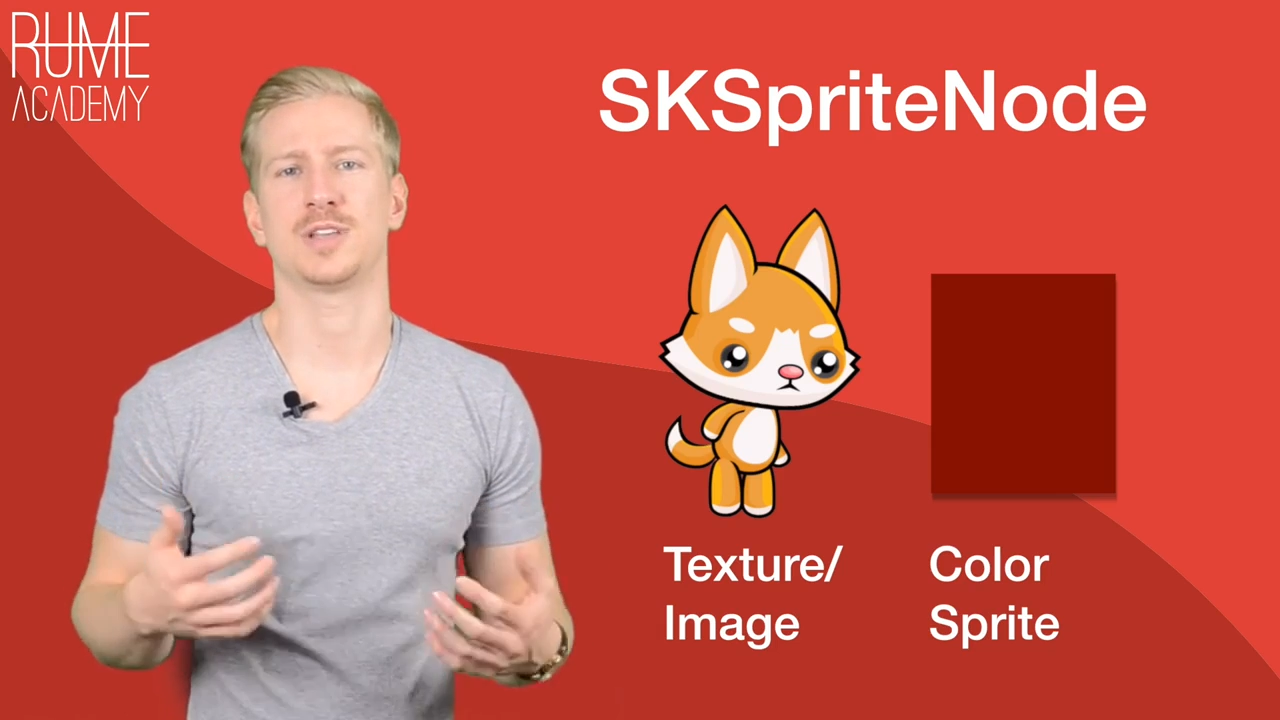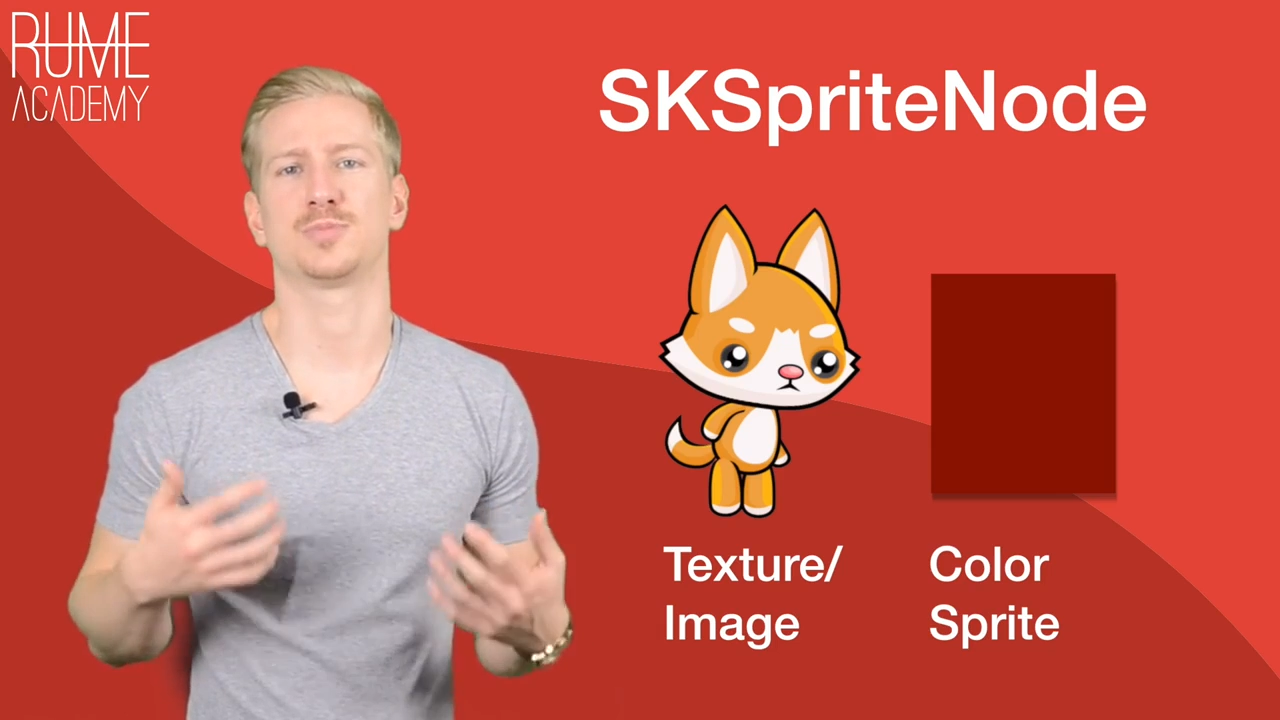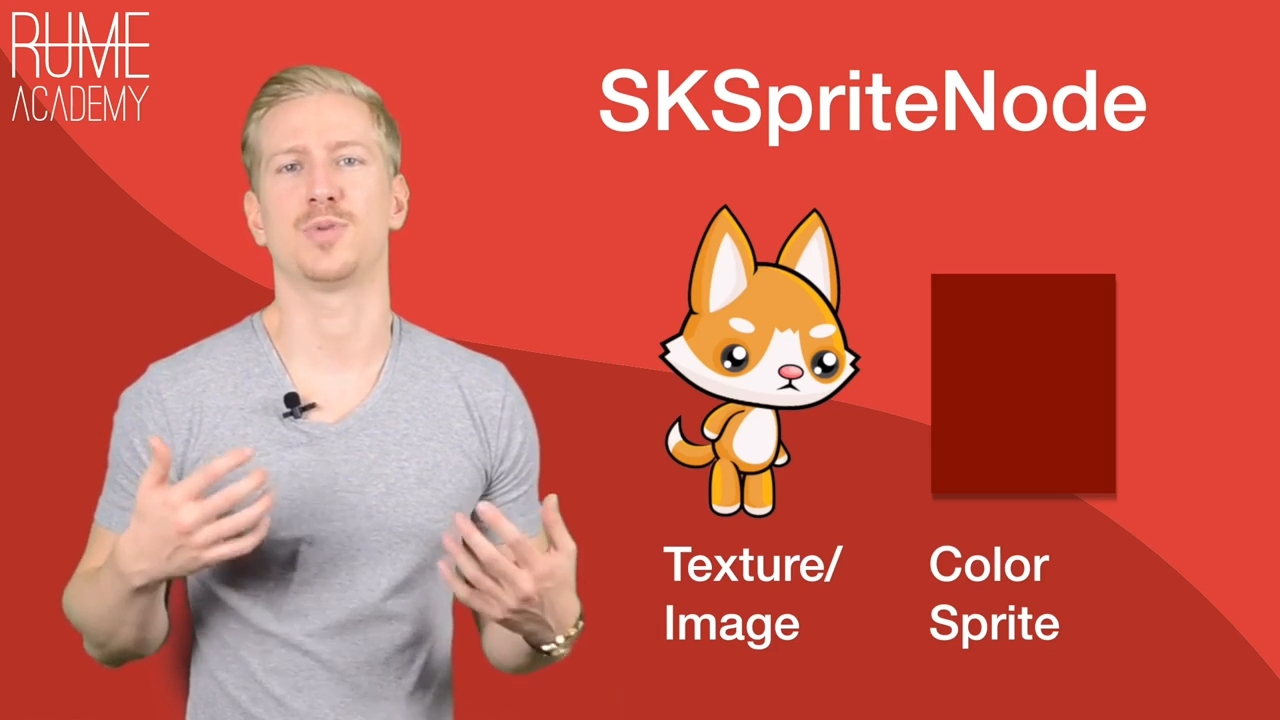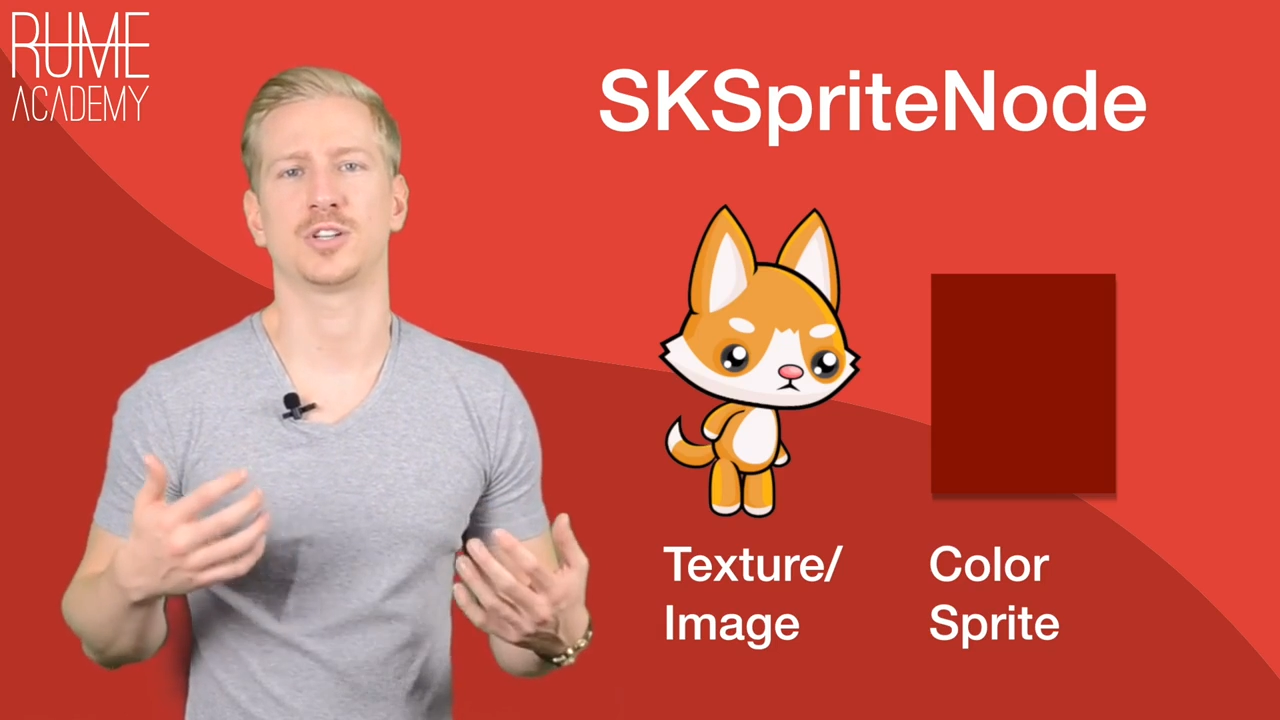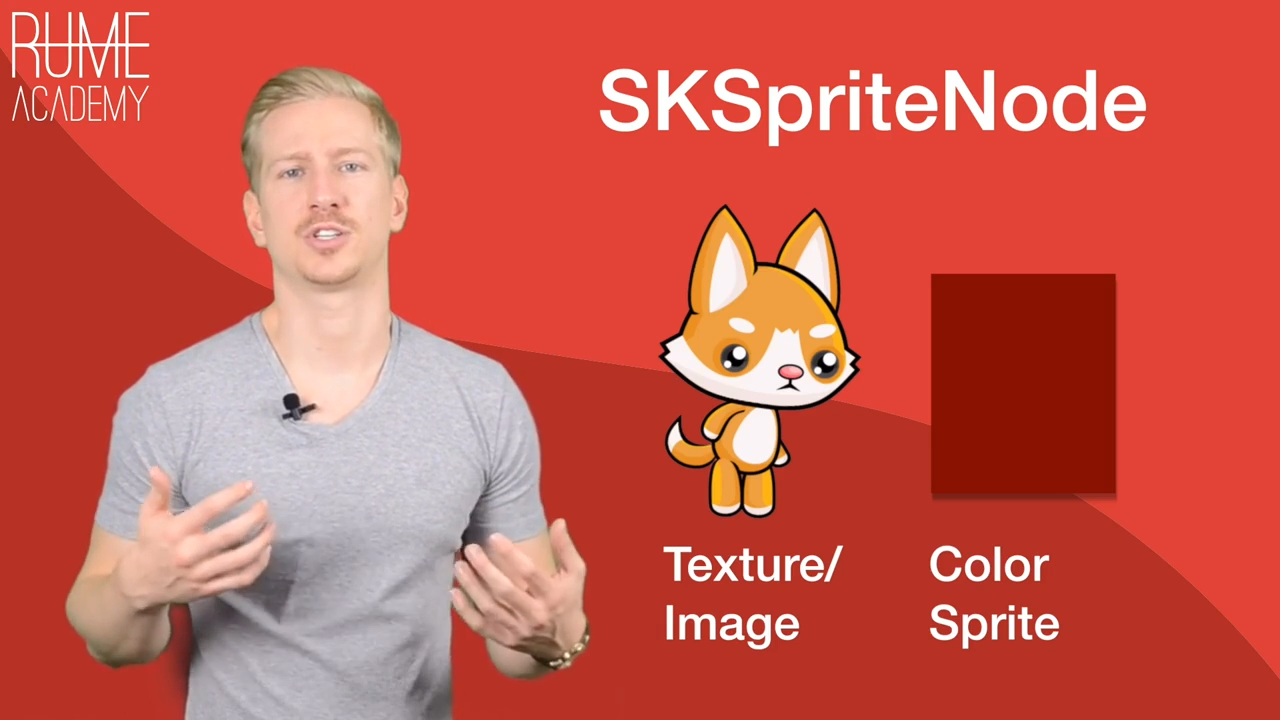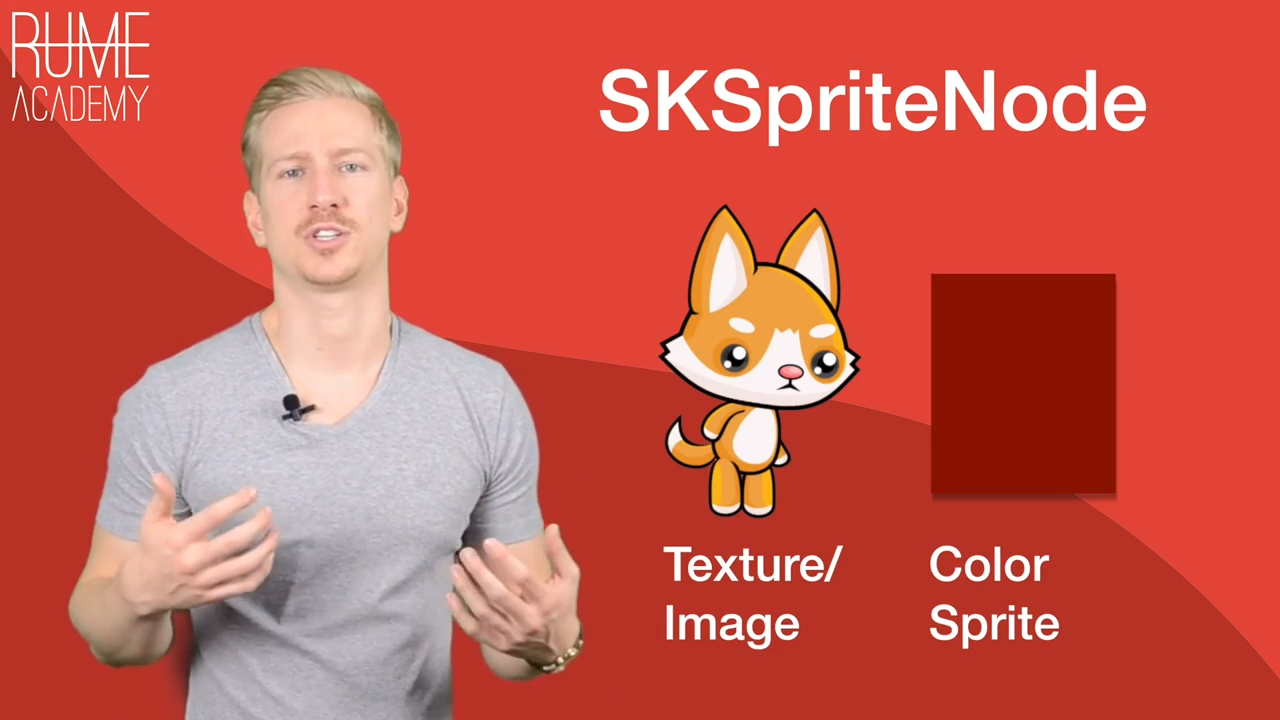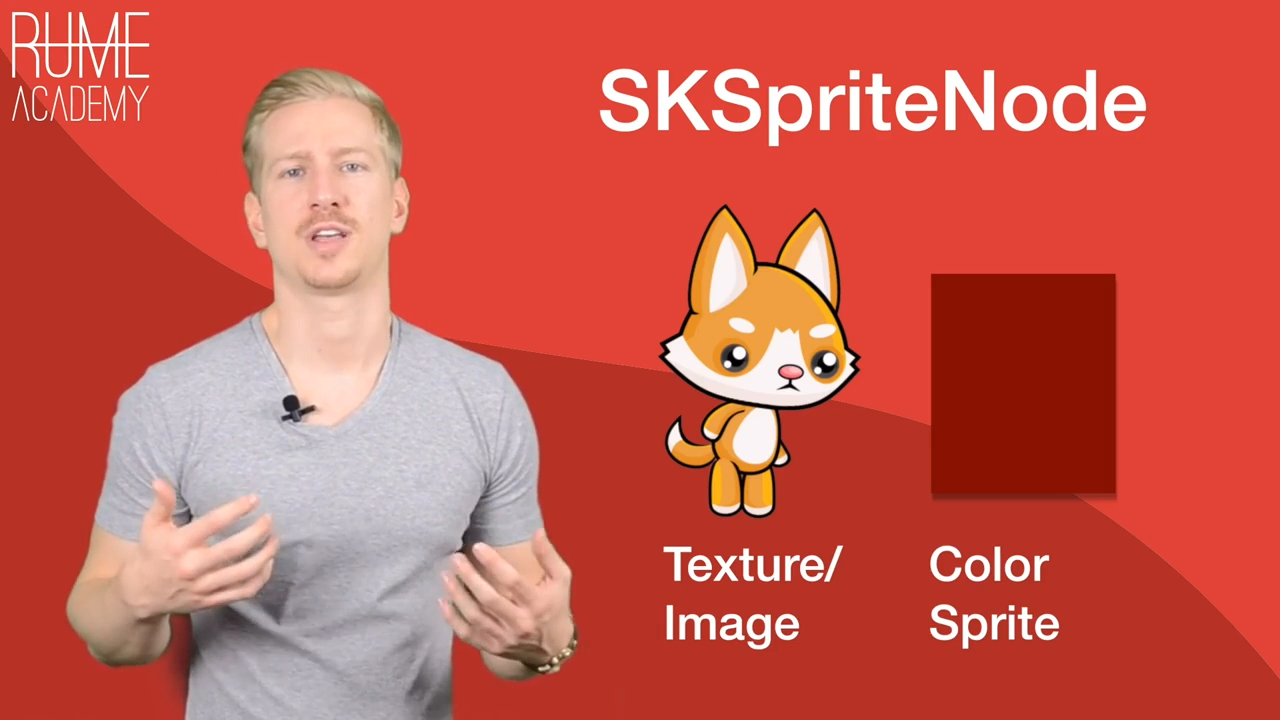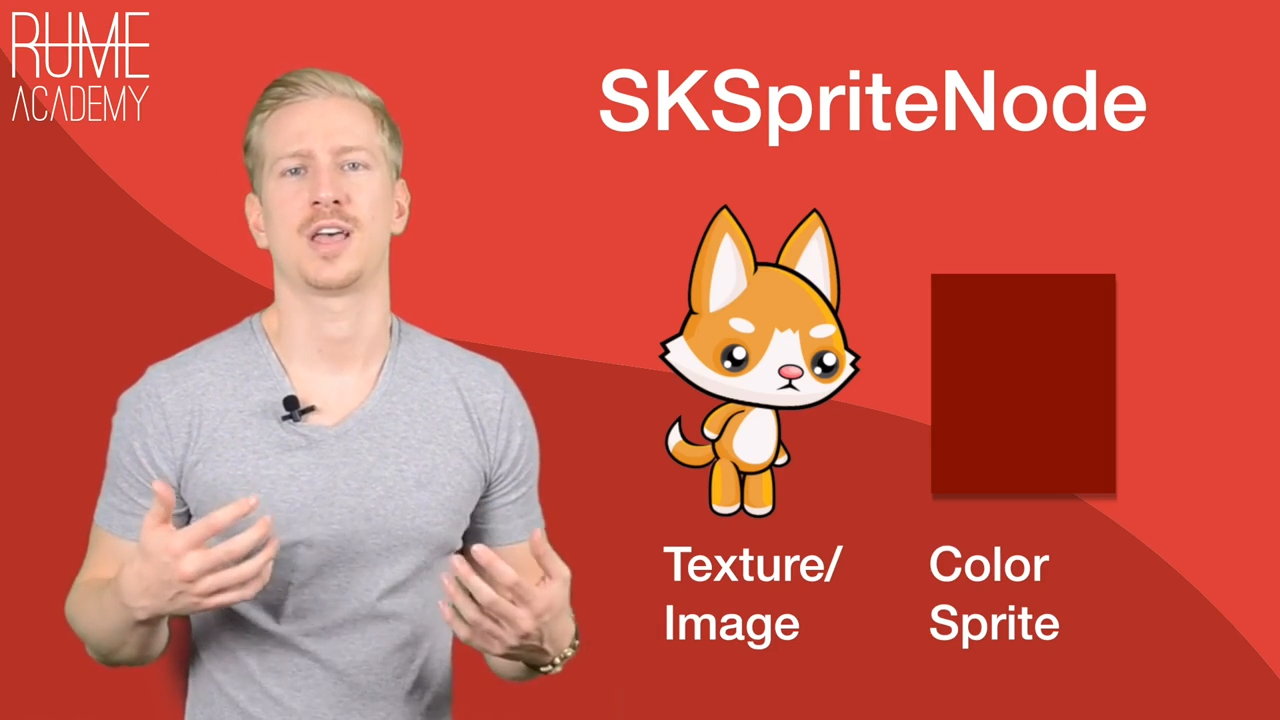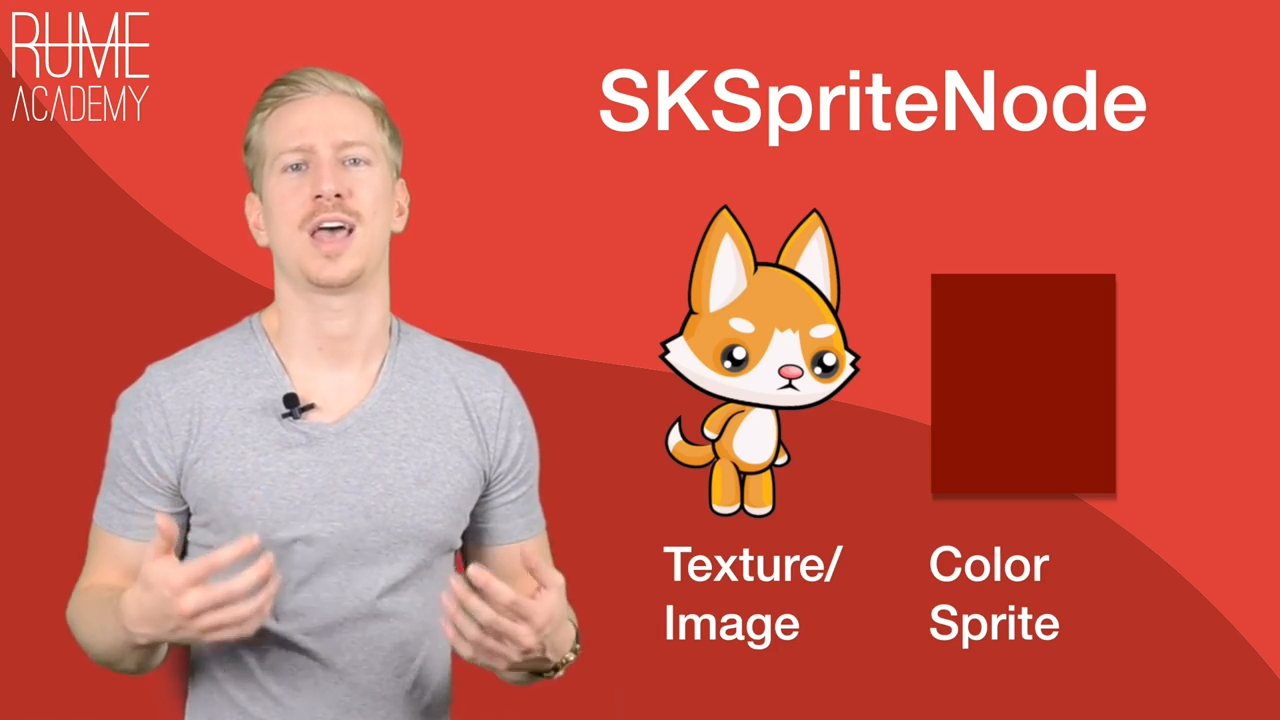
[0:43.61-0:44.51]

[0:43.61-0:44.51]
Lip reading: as much,